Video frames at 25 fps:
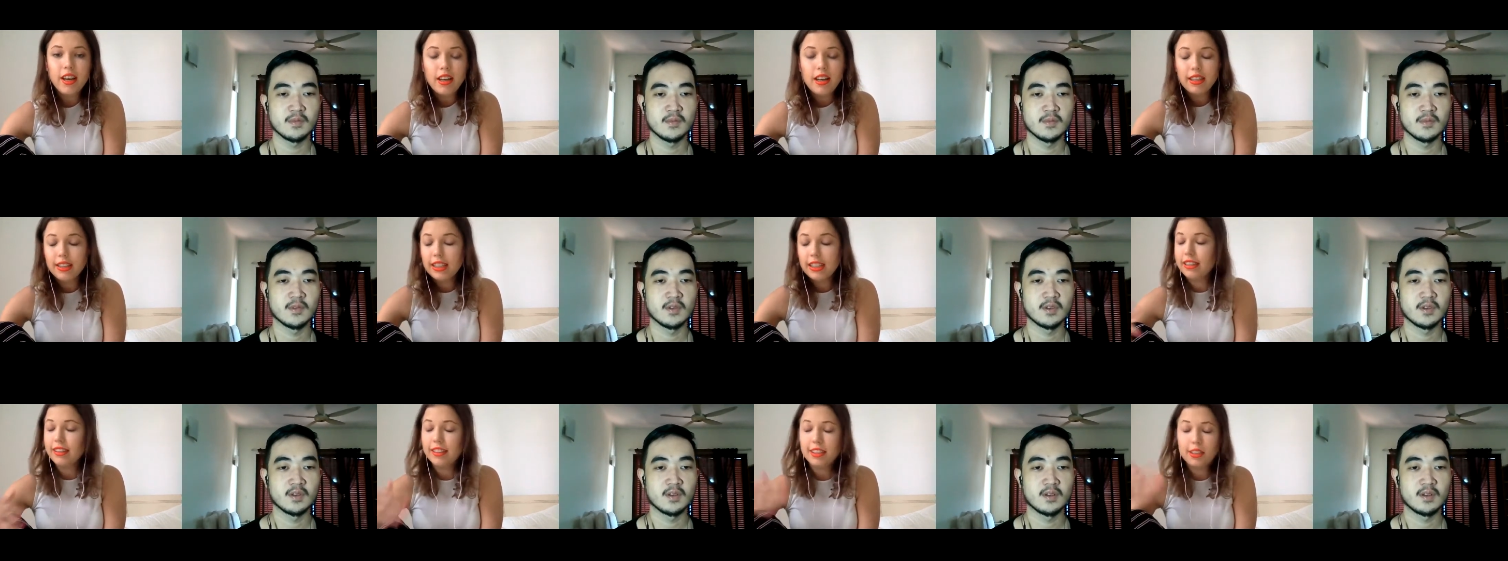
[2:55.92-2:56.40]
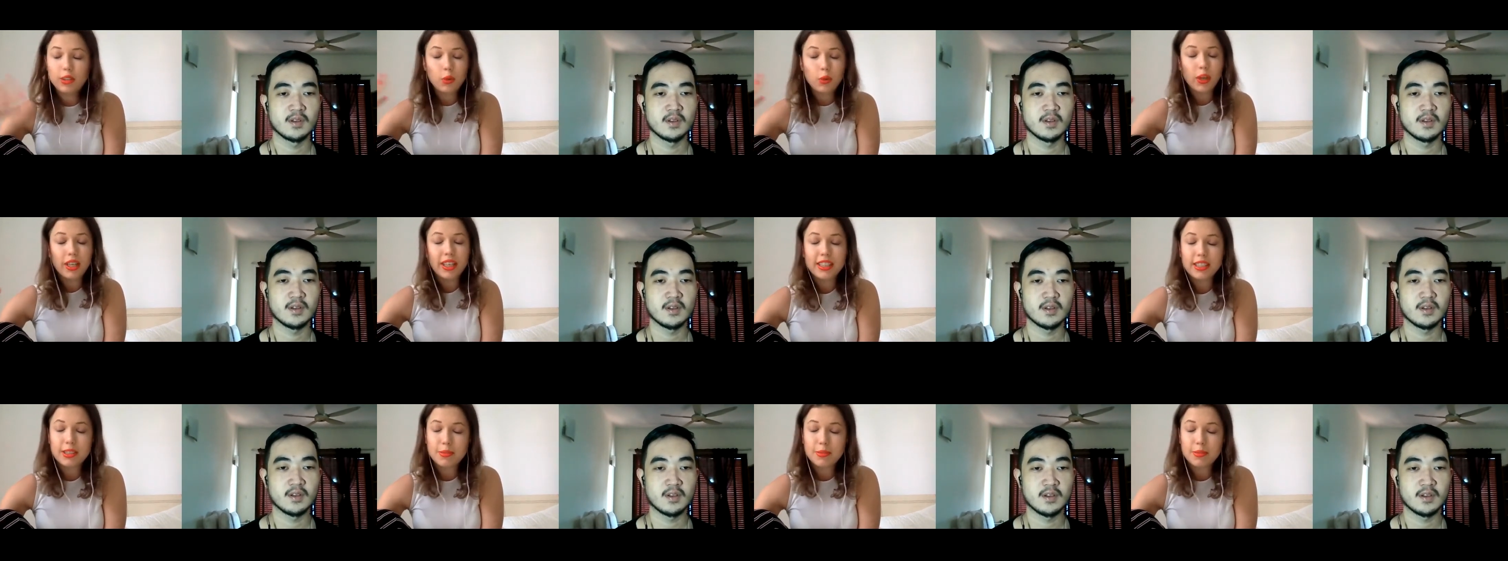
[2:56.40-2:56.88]

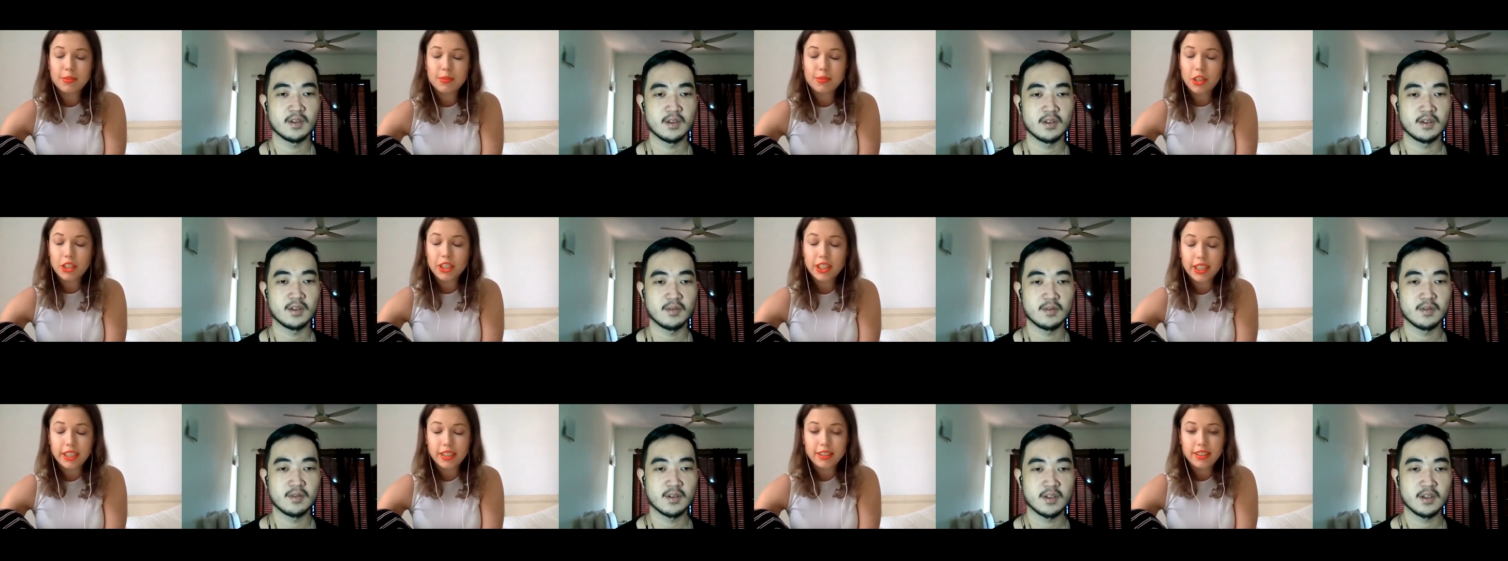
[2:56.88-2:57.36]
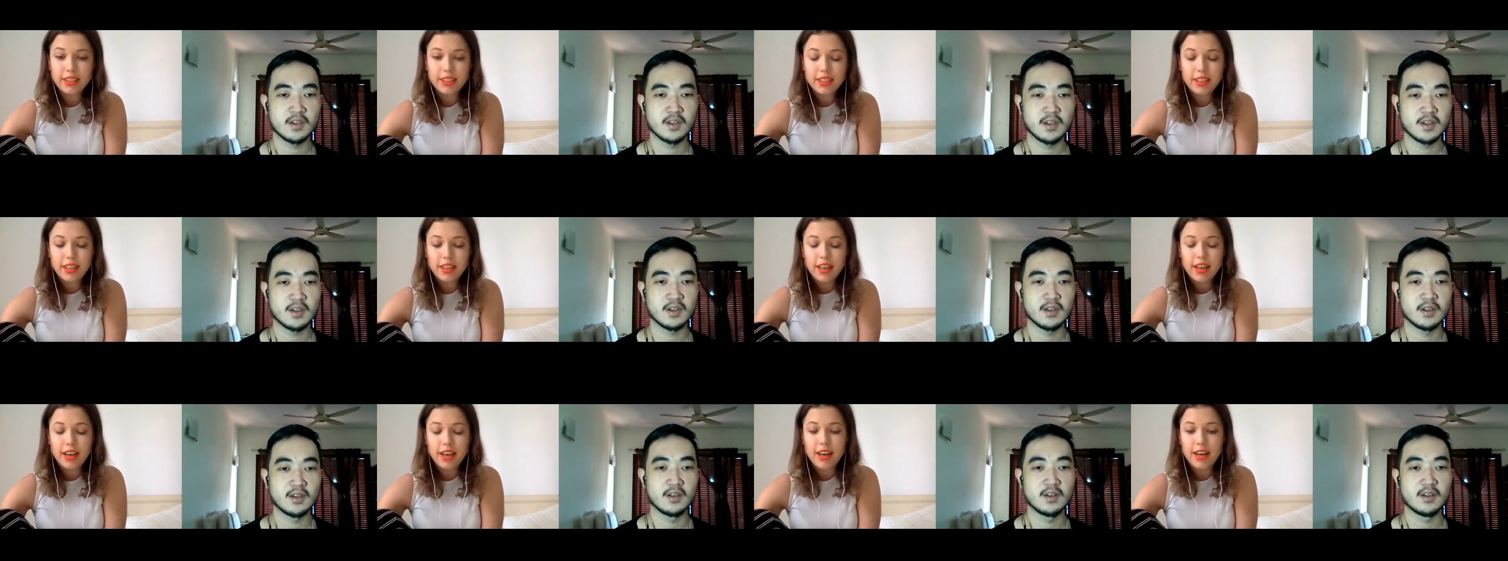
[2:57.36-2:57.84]
Speaker 1: Lithuania's market.
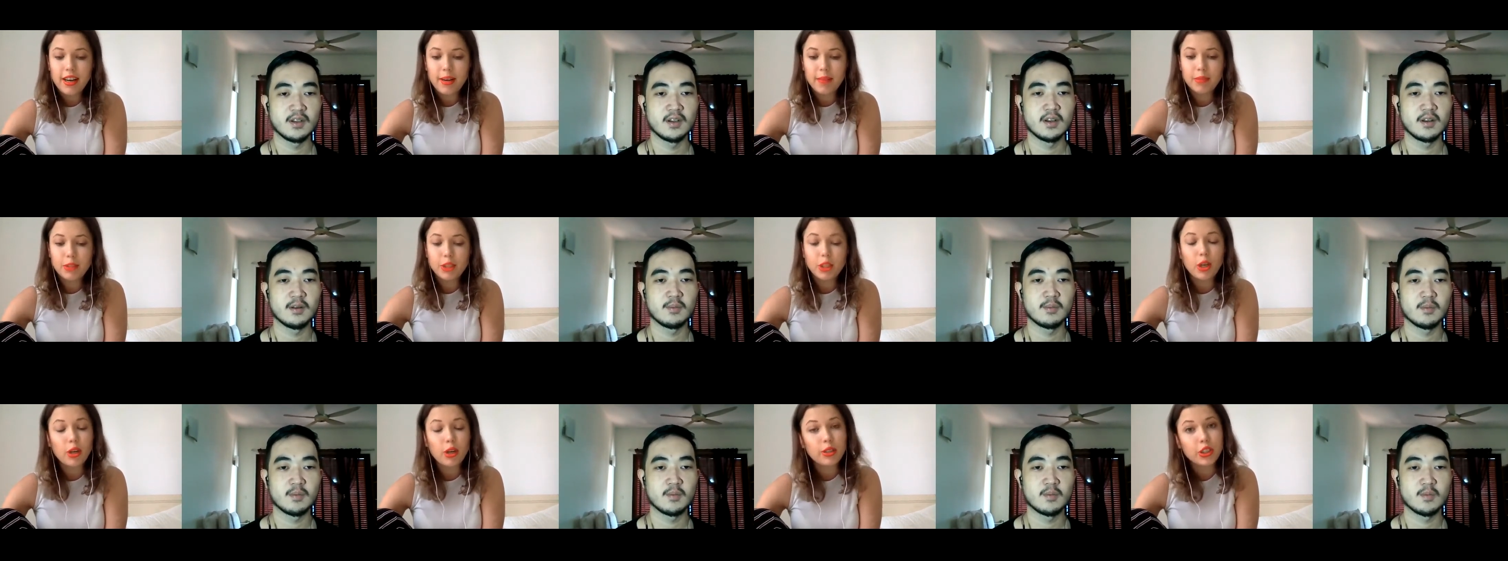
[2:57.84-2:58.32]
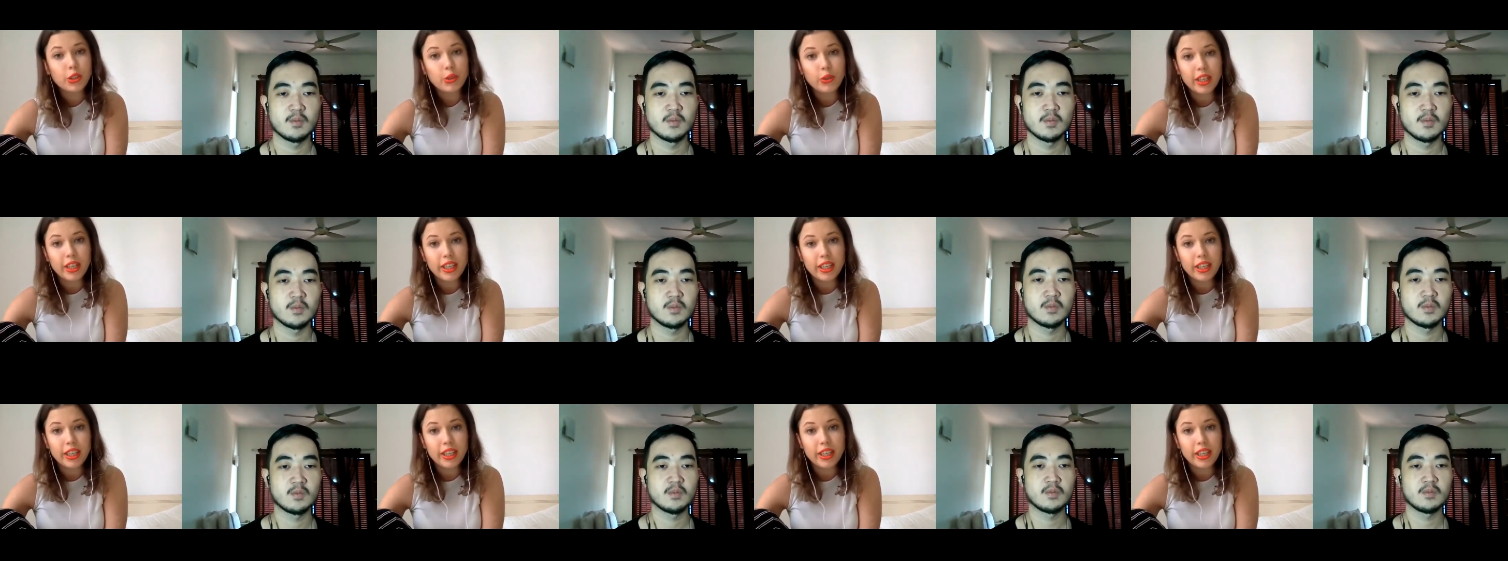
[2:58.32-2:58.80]
Um, so I was
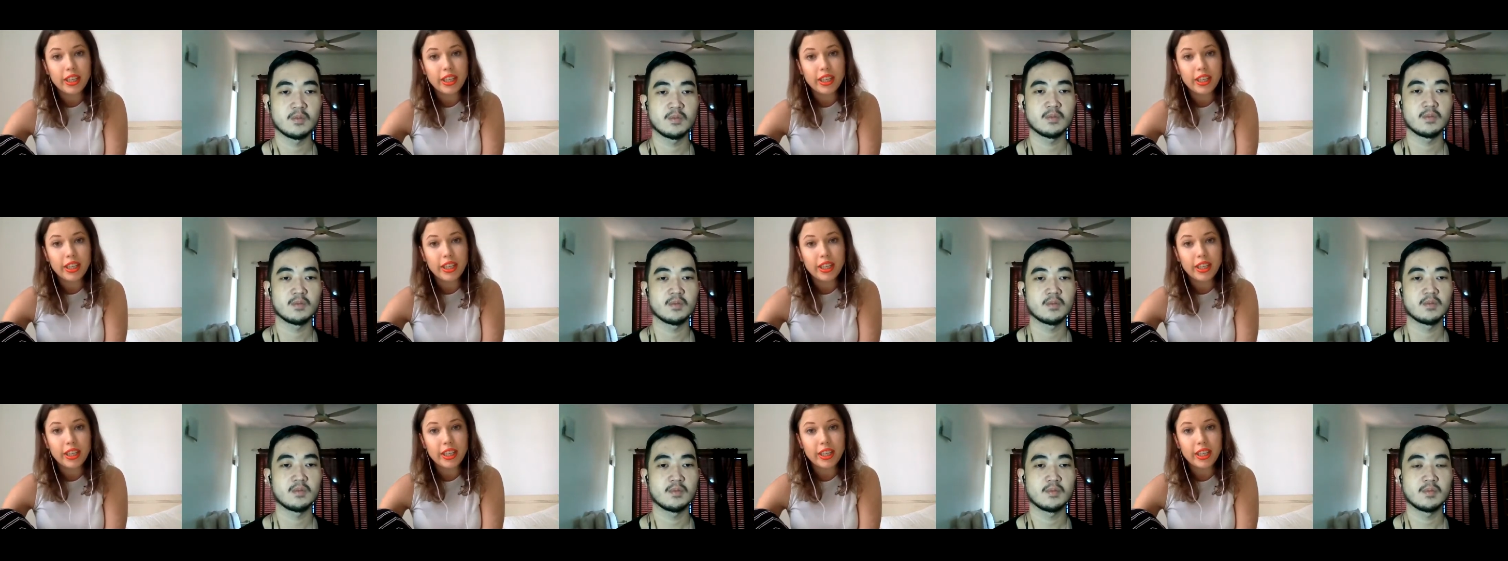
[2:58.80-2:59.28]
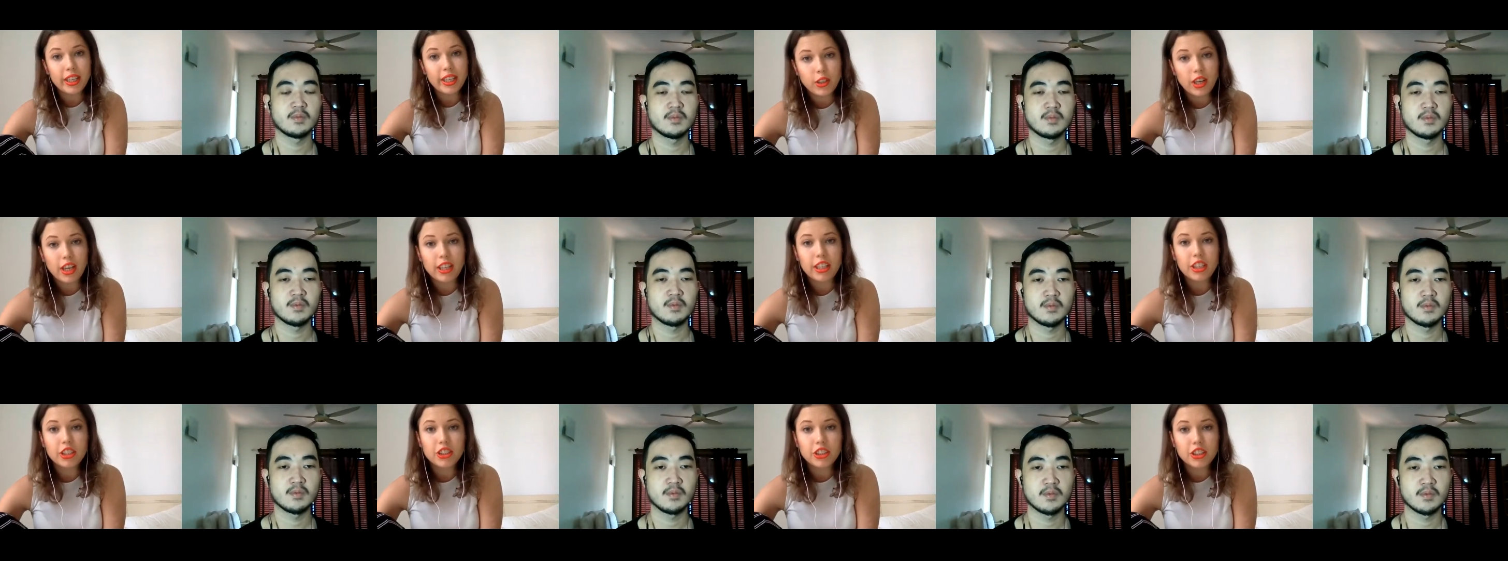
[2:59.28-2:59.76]
creating digital
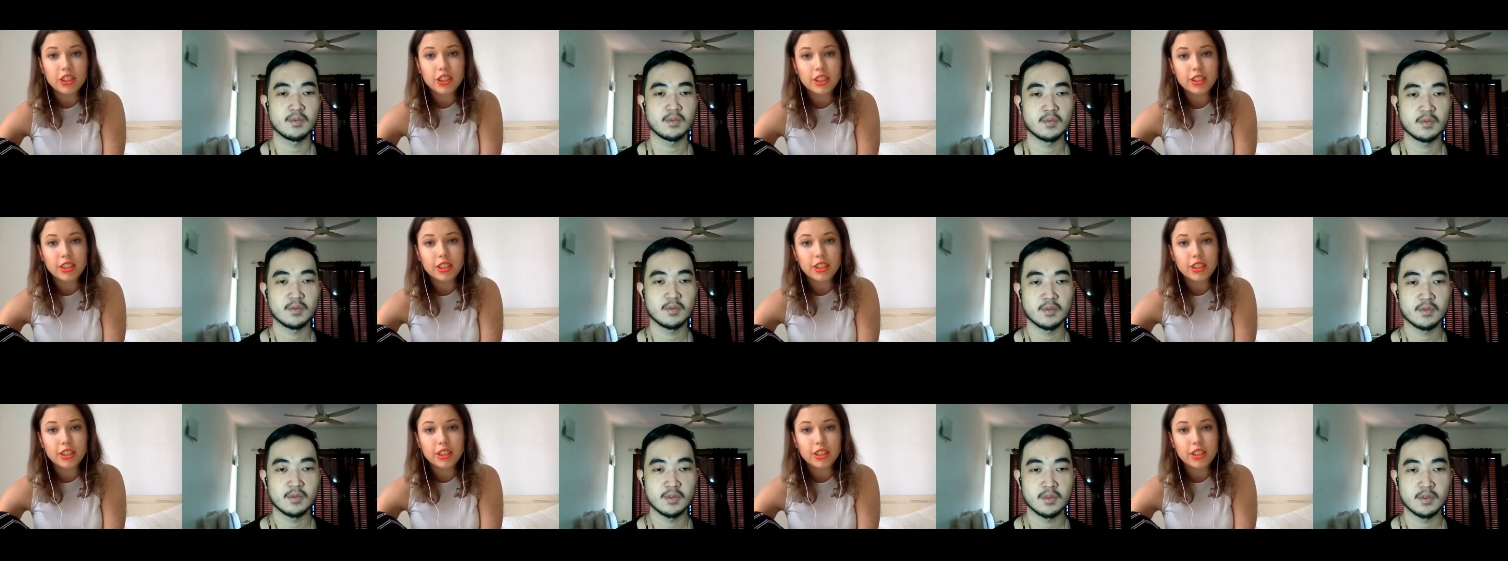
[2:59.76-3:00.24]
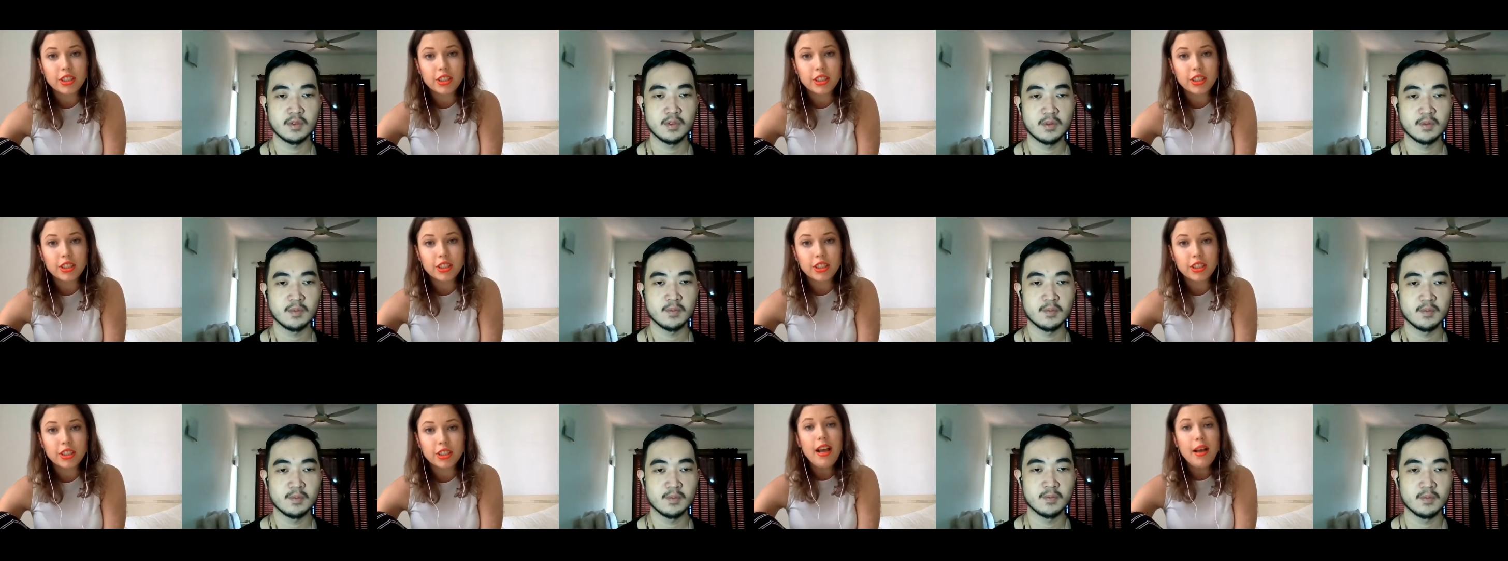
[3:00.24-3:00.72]
marketing strategies
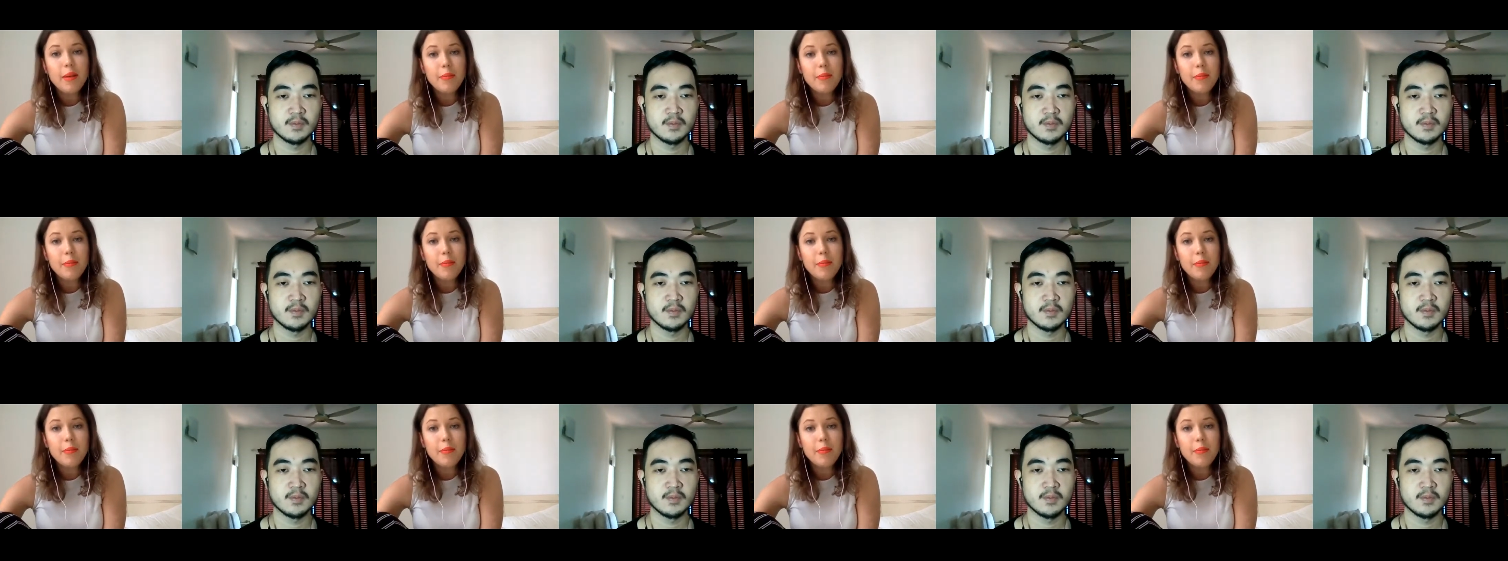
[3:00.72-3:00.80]
for